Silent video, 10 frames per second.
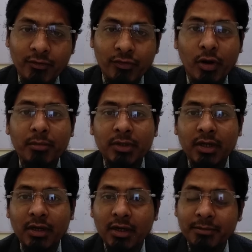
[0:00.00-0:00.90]
from
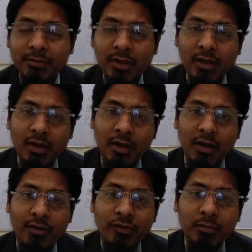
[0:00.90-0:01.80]
the
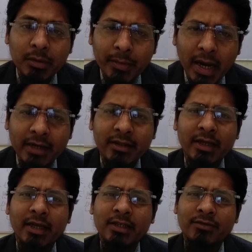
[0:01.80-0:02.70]
bad
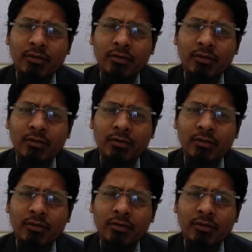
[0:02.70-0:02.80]
things,